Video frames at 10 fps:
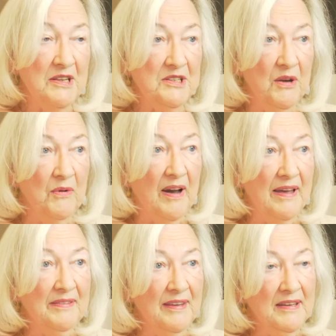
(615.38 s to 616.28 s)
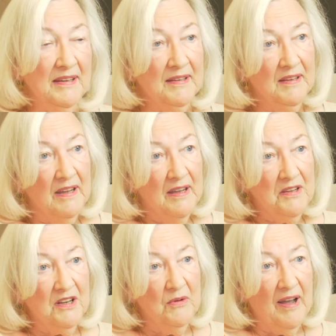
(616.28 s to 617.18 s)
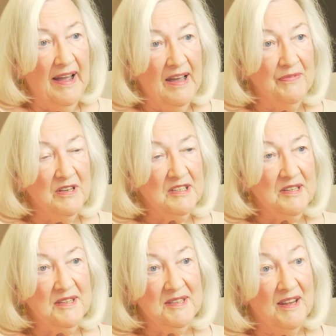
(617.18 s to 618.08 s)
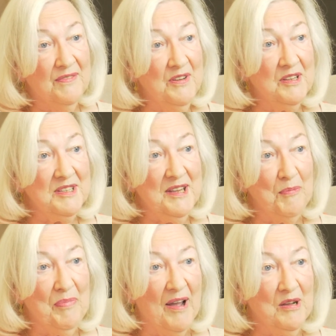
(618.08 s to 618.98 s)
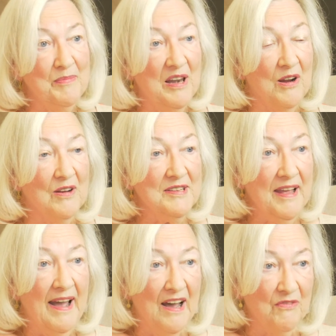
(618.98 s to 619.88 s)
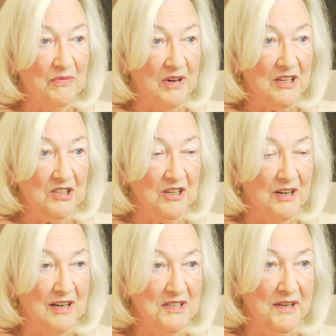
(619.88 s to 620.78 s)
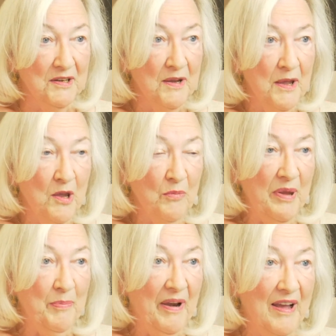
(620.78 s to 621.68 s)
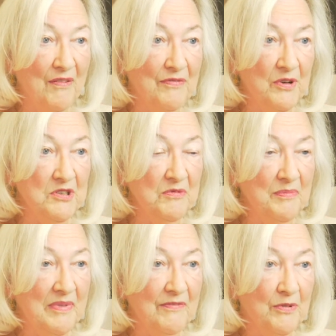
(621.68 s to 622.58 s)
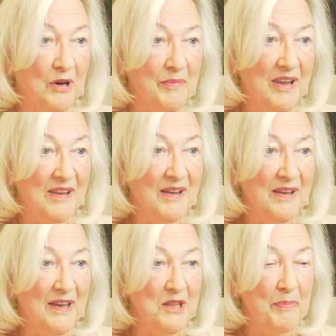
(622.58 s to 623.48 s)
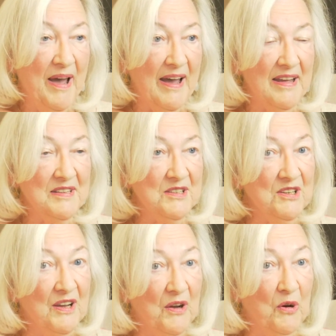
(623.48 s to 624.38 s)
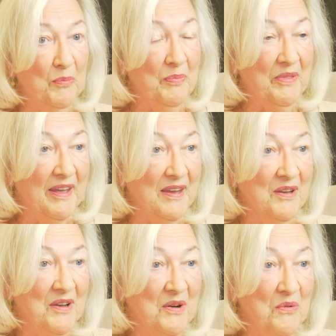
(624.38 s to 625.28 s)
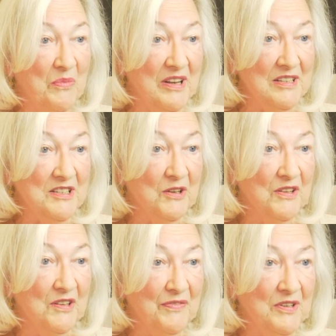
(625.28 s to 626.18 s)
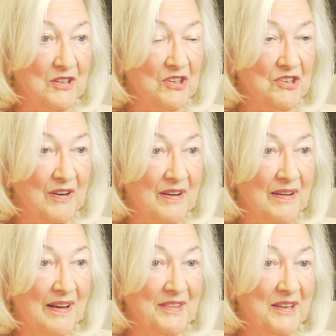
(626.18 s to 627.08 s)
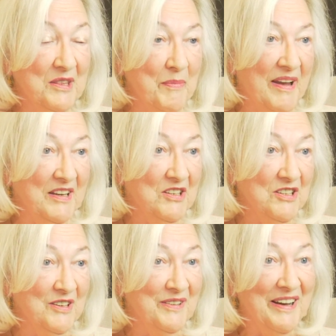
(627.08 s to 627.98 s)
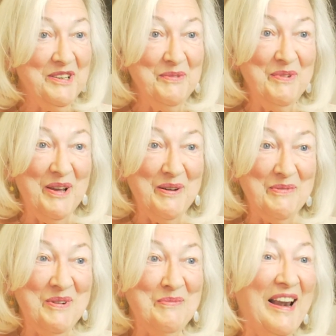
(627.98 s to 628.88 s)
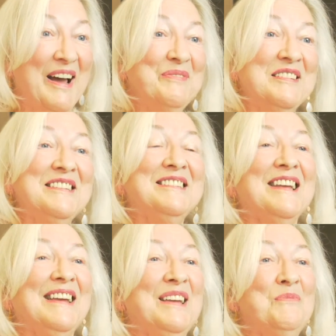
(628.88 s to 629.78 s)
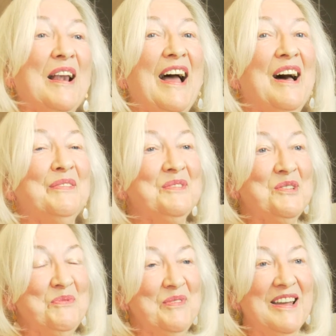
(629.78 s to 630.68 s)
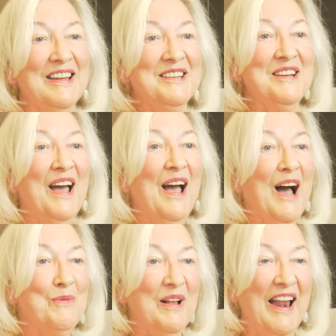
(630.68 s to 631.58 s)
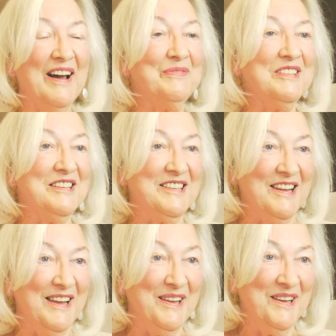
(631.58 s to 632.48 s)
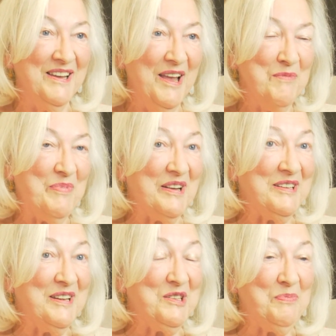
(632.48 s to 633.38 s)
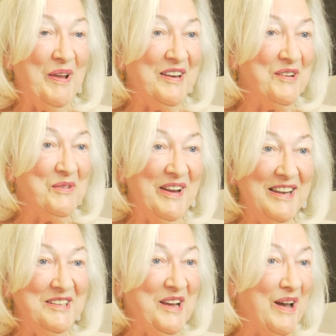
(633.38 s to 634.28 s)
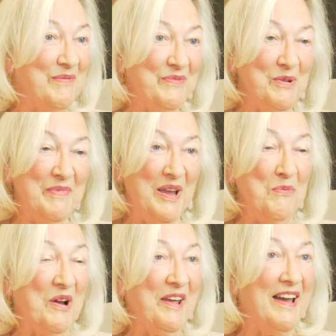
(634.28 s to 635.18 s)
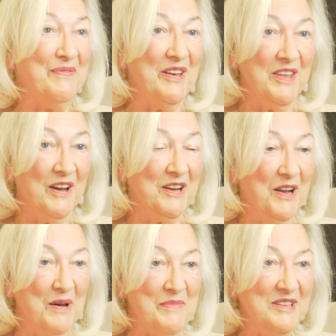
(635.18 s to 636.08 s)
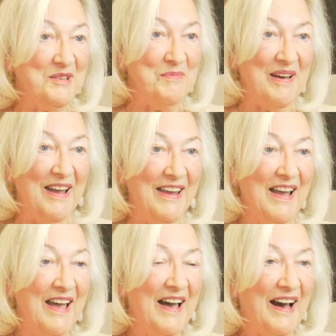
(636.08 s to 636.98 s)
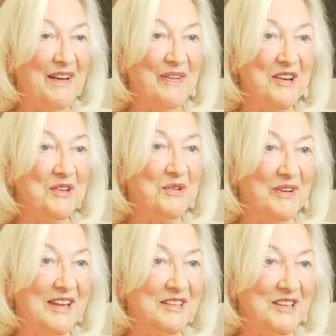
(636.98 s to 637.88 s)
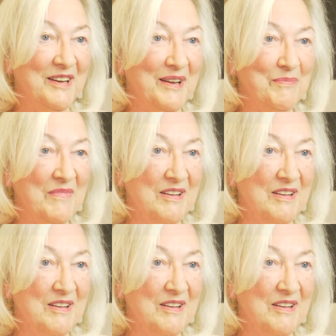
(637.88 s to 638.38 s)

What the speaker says: So I think, I haven't, as I said, I've not sat back on my laurels. I have worked hard and people have voted for me in the past. I hope they will do in the future. I think they might do. I don't know. We'll have to see. I'll have to wait and we'll have to see. But it's been a great time for me. Whatever the outcome is in May, I've had a great time.